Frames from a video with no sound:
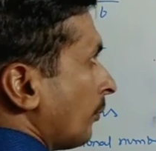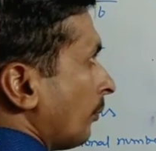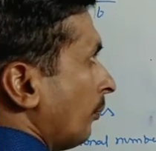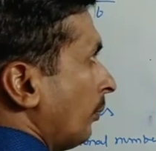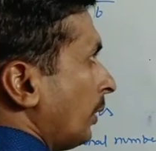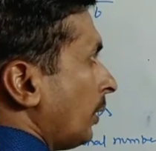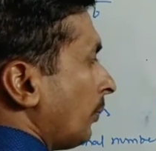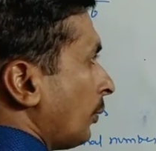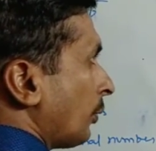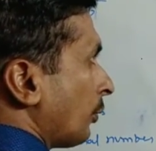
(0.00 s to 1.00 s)
1
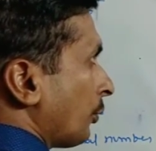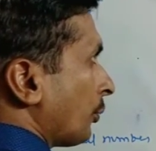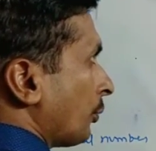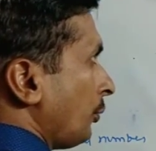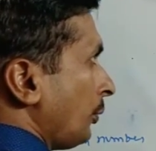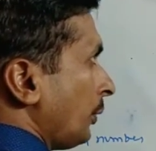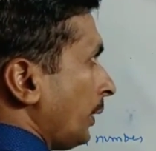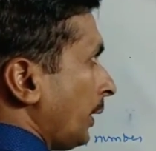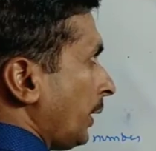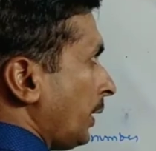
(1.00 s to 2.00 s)
upon root 2
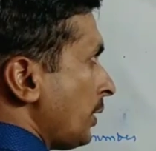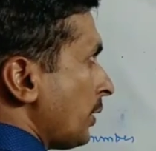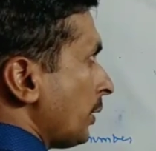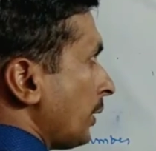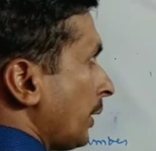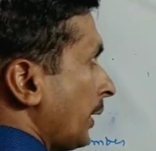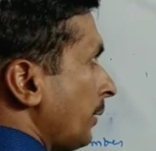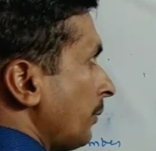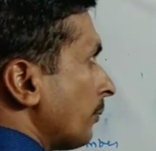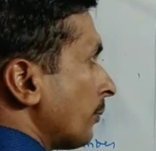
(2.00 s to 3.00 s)
is an